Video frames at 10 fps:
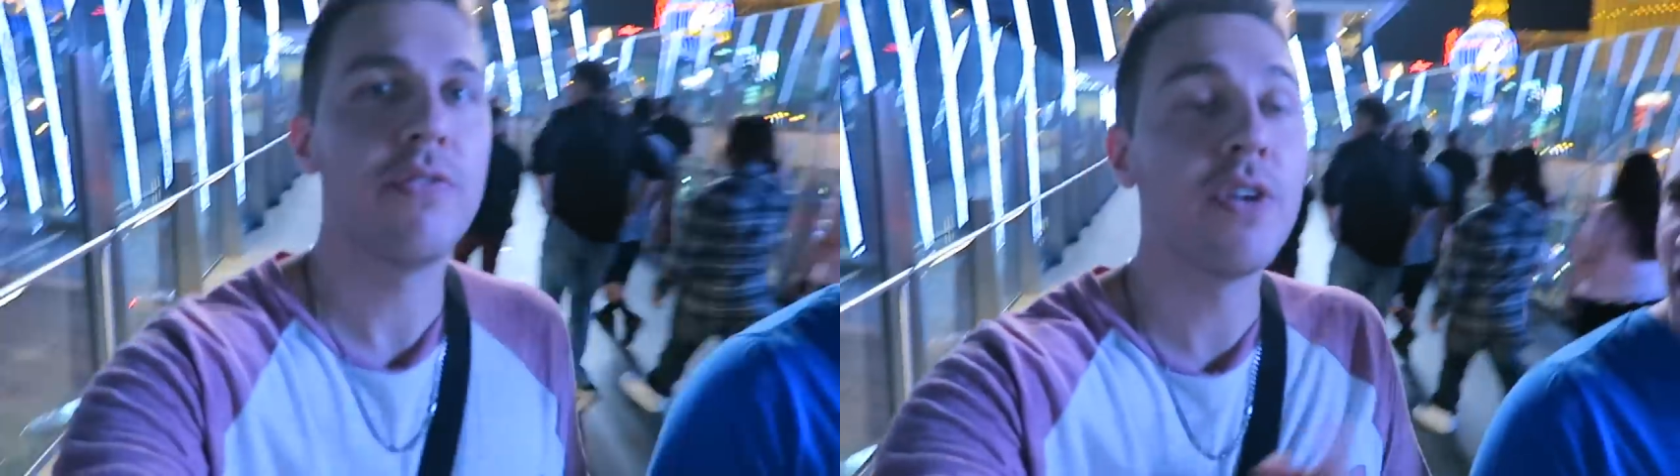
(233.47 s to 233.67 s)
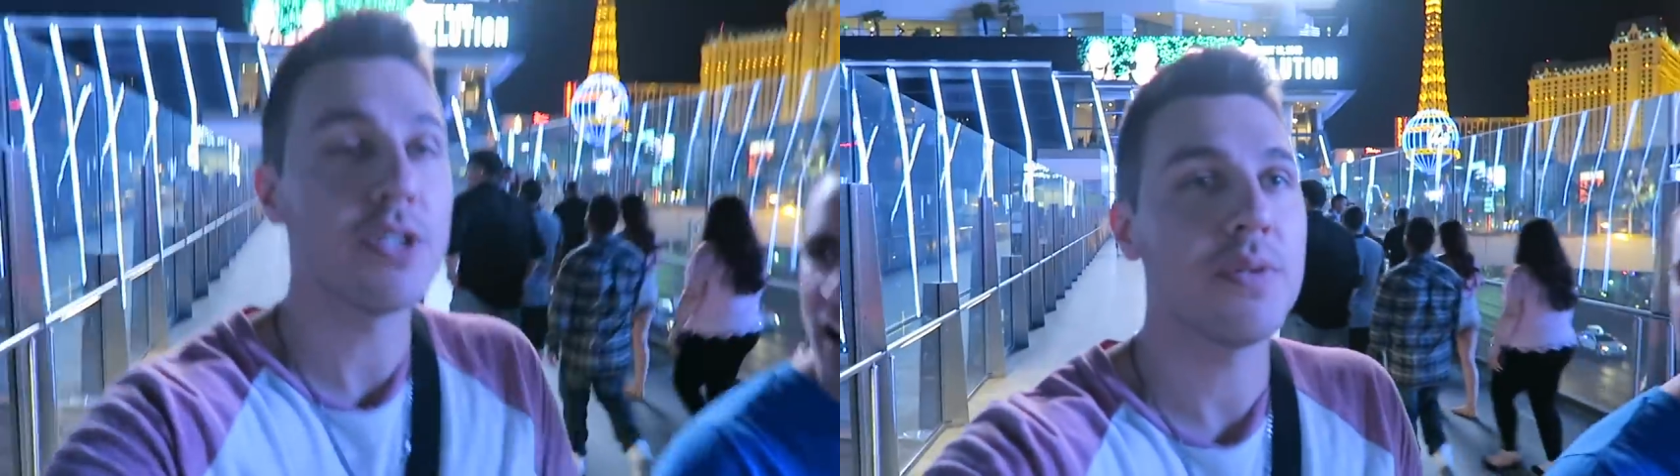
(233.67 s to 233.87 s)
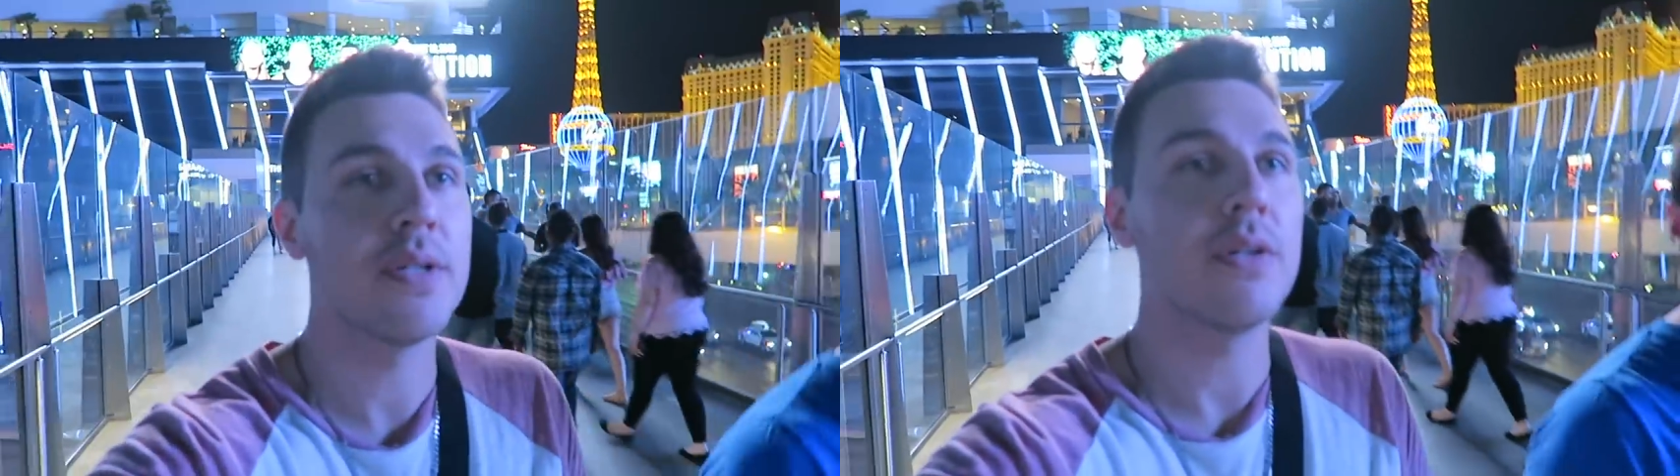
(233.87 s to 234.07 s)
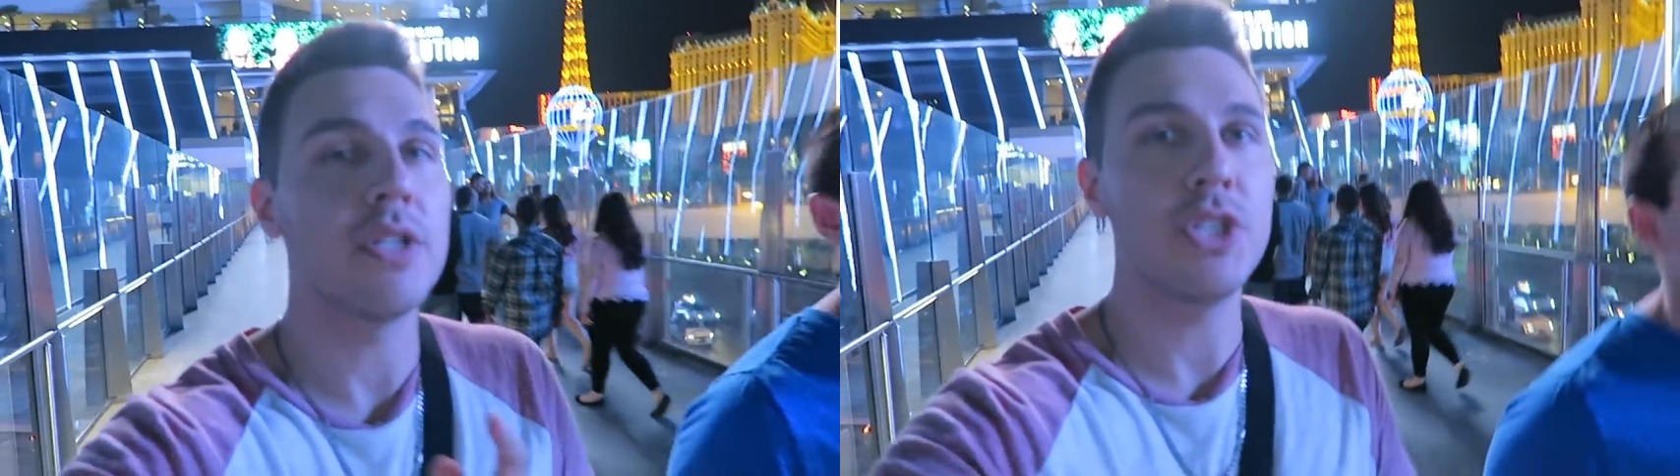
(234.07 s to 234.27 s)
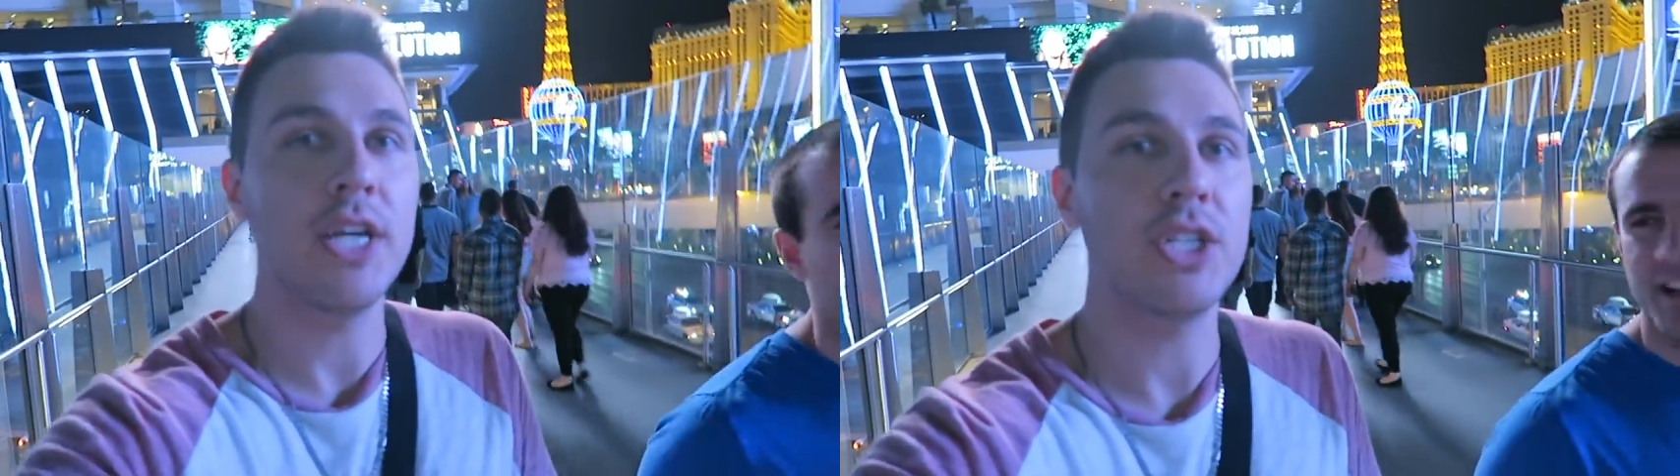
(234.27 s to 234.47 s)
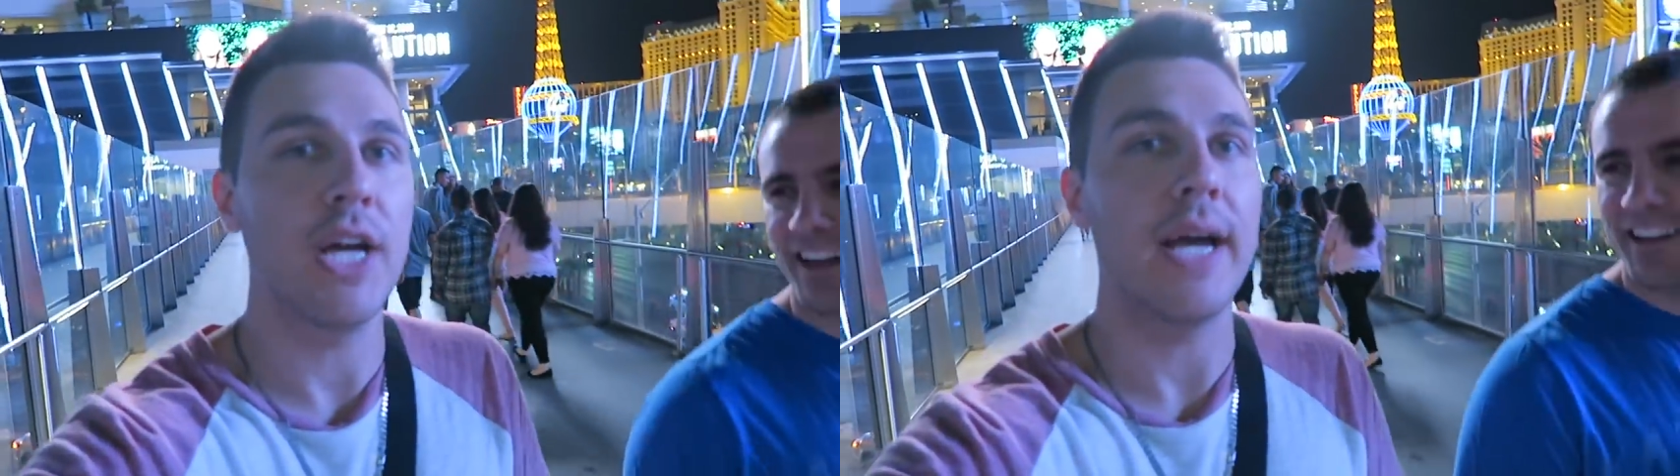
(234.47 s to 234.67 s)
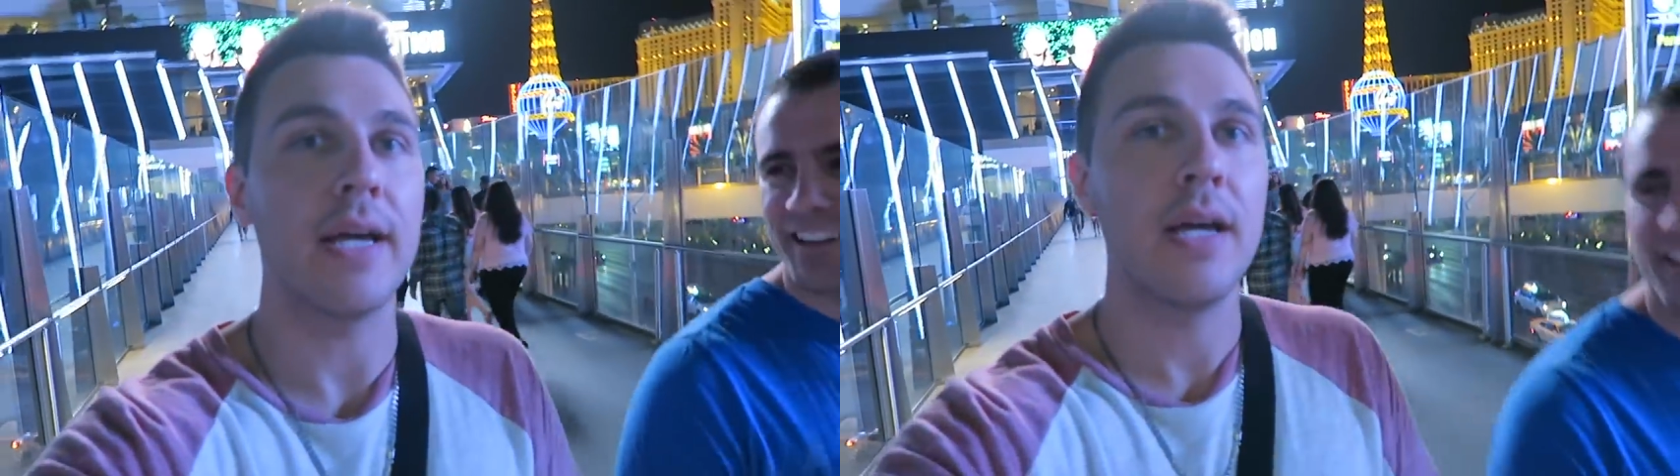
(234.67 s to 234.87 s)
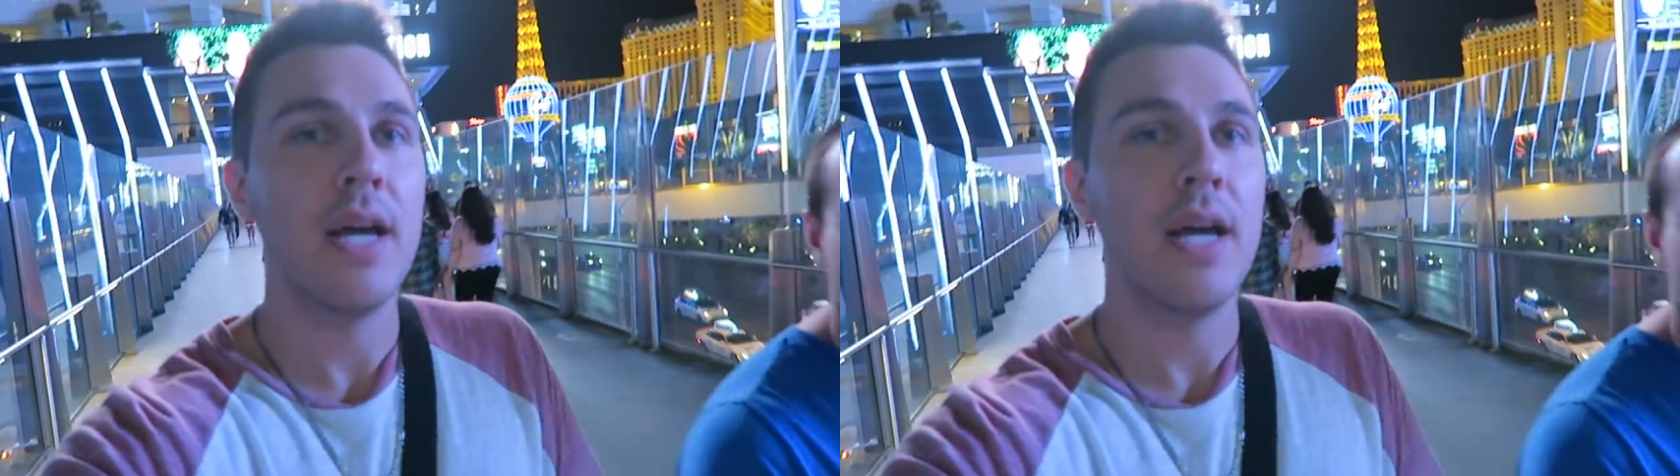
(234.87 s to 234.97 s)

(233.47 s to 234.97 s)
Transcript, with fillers: First we're gonna go to Shake Shack.